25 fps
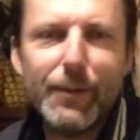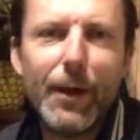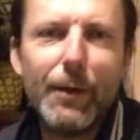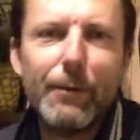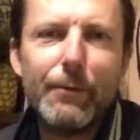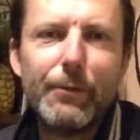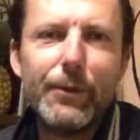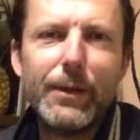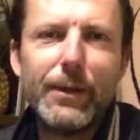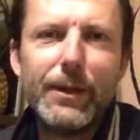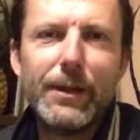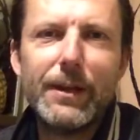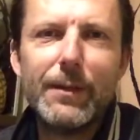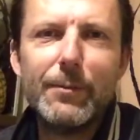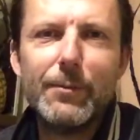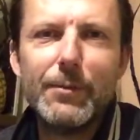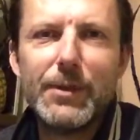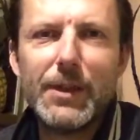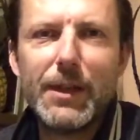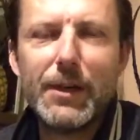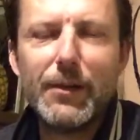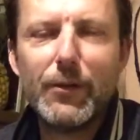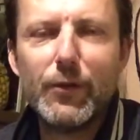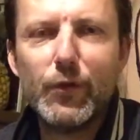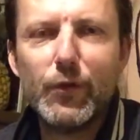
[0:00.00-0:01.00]
Don't think it was
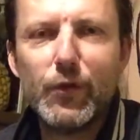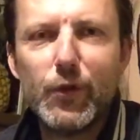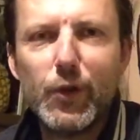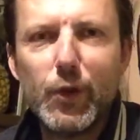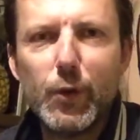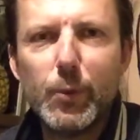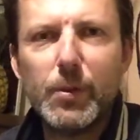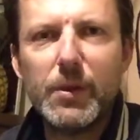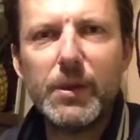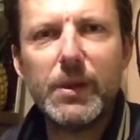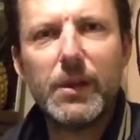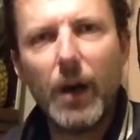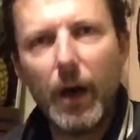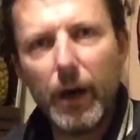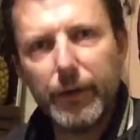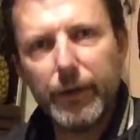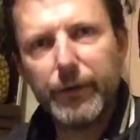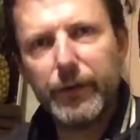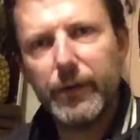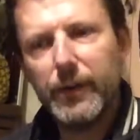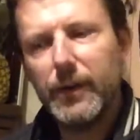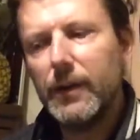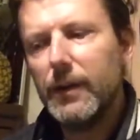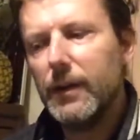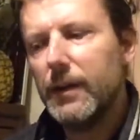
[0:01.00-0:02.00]
anything to do with God.
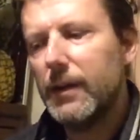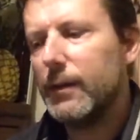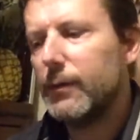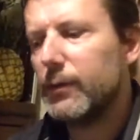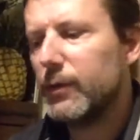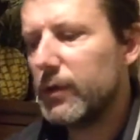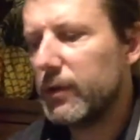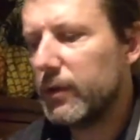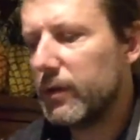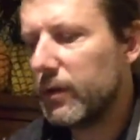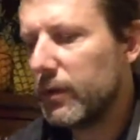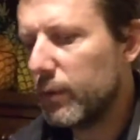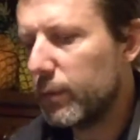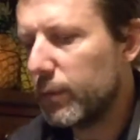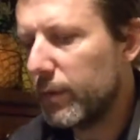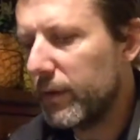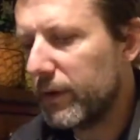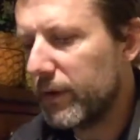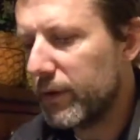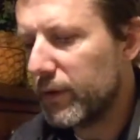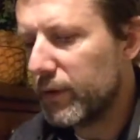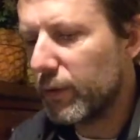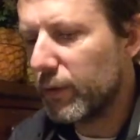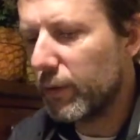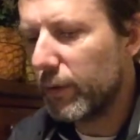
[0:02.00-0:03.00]
It was to do with
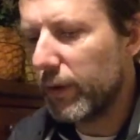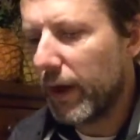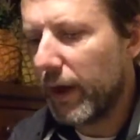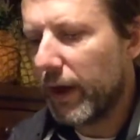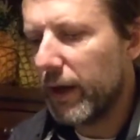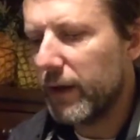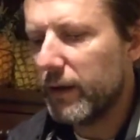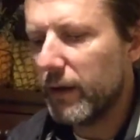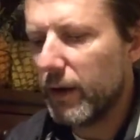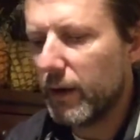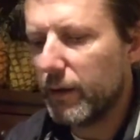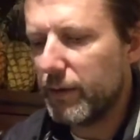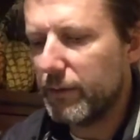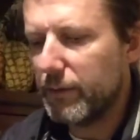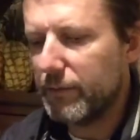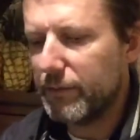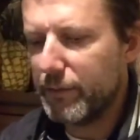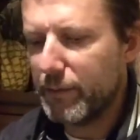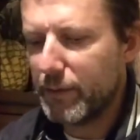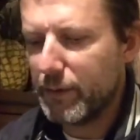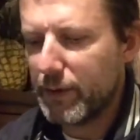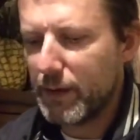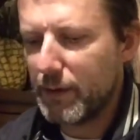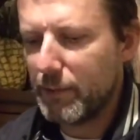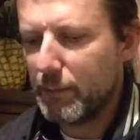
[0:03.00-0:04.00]
the tornado that
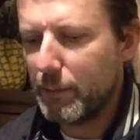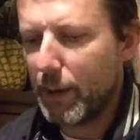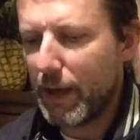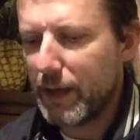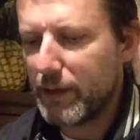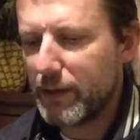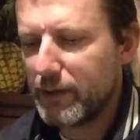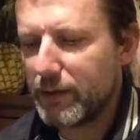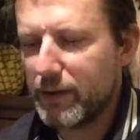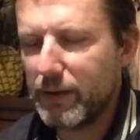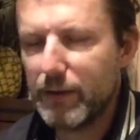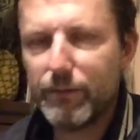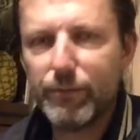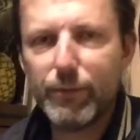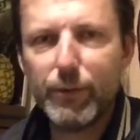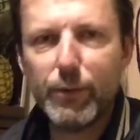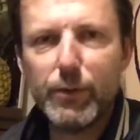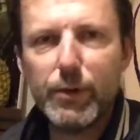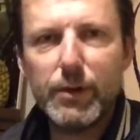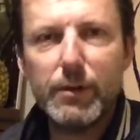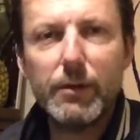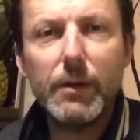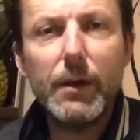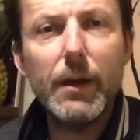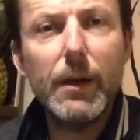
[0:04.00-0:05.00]
fucking blasted through
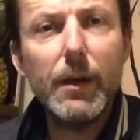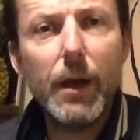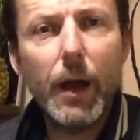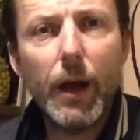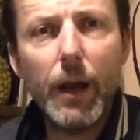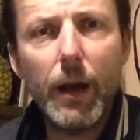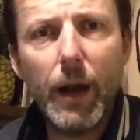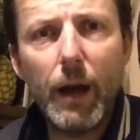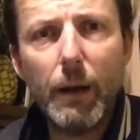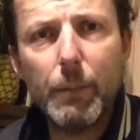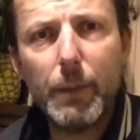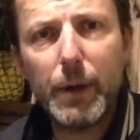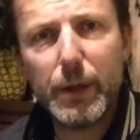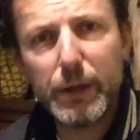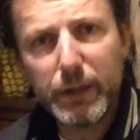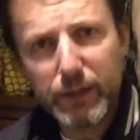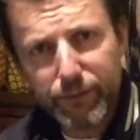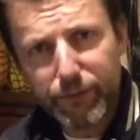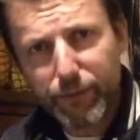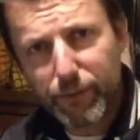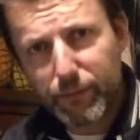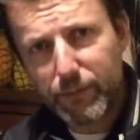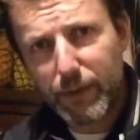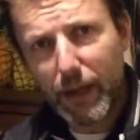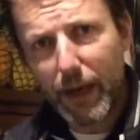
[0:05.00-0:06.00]
the
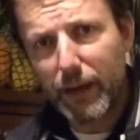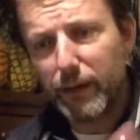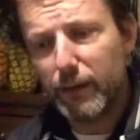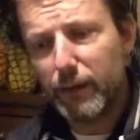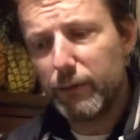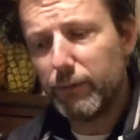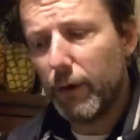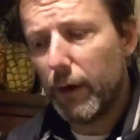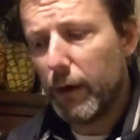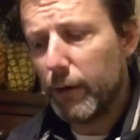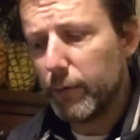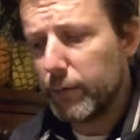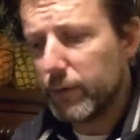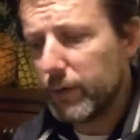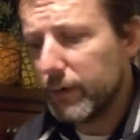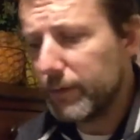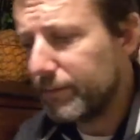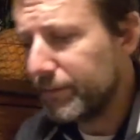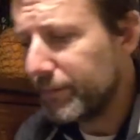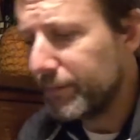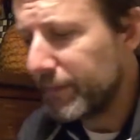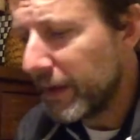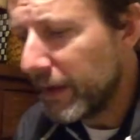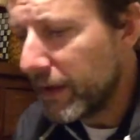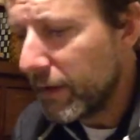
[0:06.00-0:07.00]
allotments down the road.
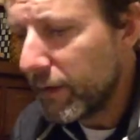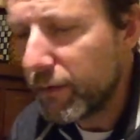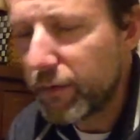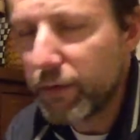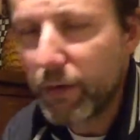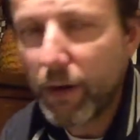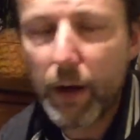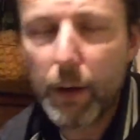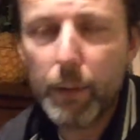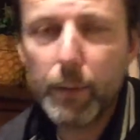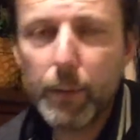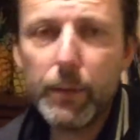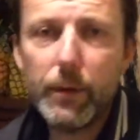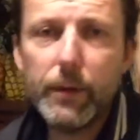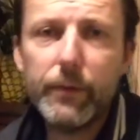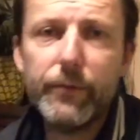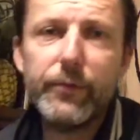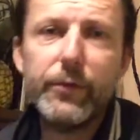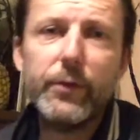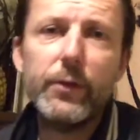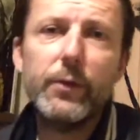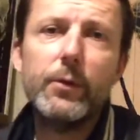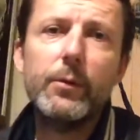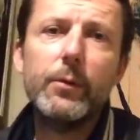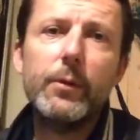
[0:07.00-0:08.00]
So if
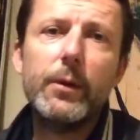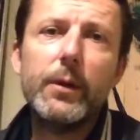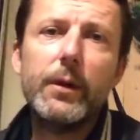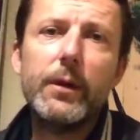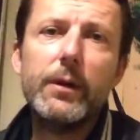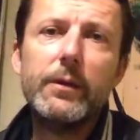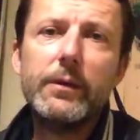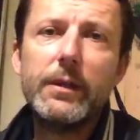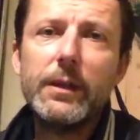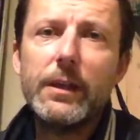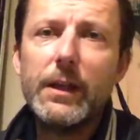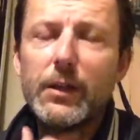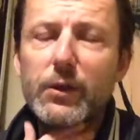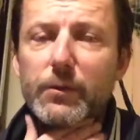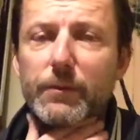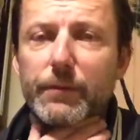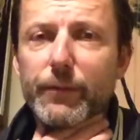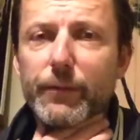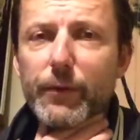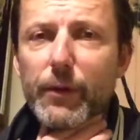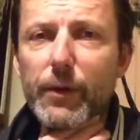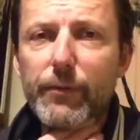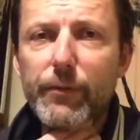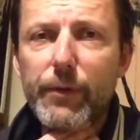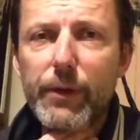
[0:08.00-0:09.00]
you uh, did get some
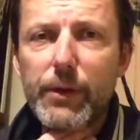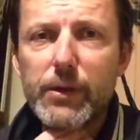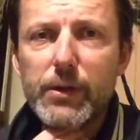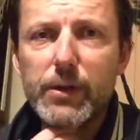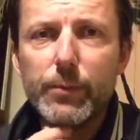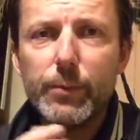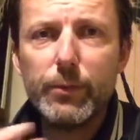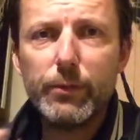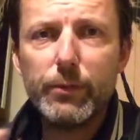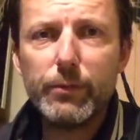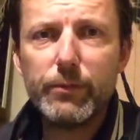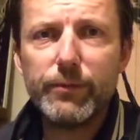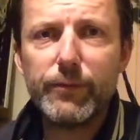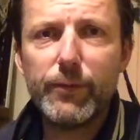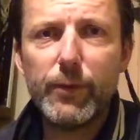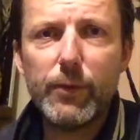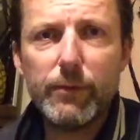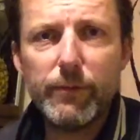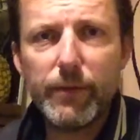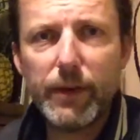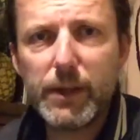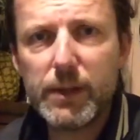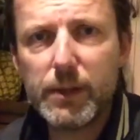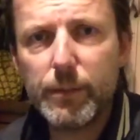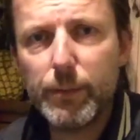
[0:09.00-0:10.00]
free vegetables, fruit and
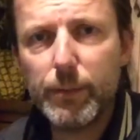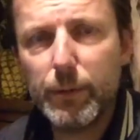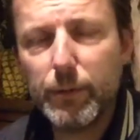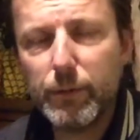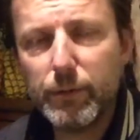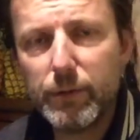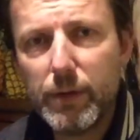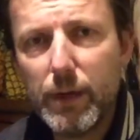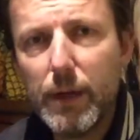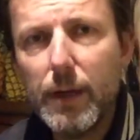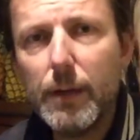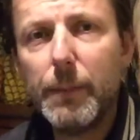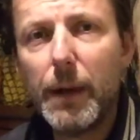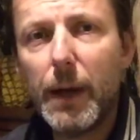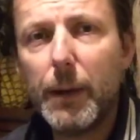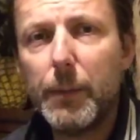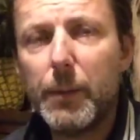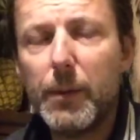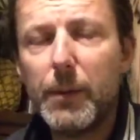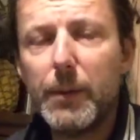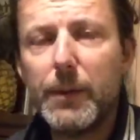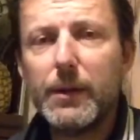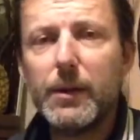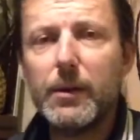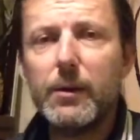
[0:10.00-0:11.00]
vegetables, maybe
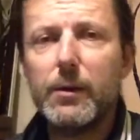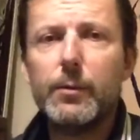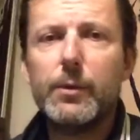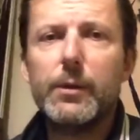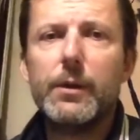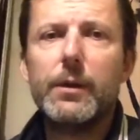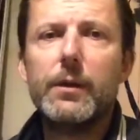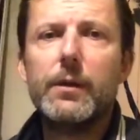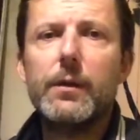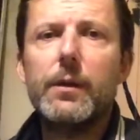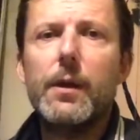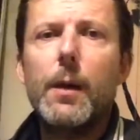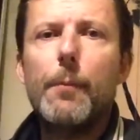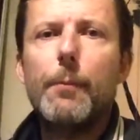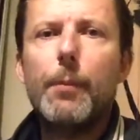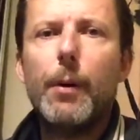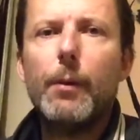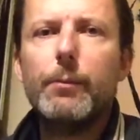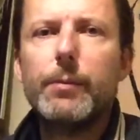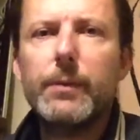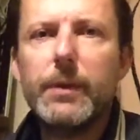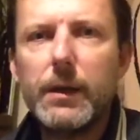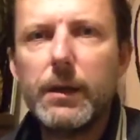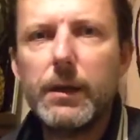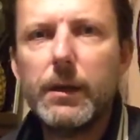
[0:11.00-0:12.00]
you ended up with a
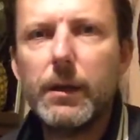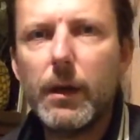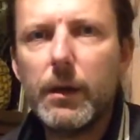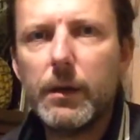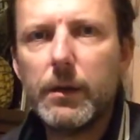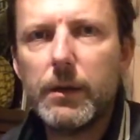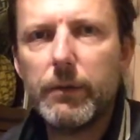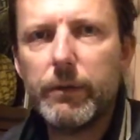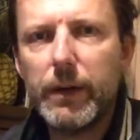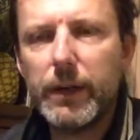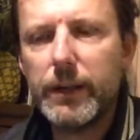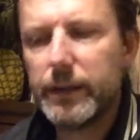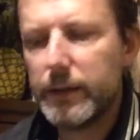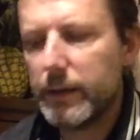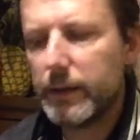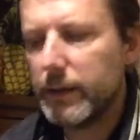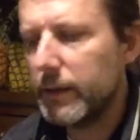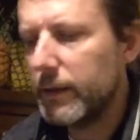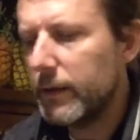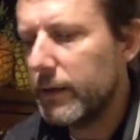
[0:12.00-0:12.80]
pumpkin on your head.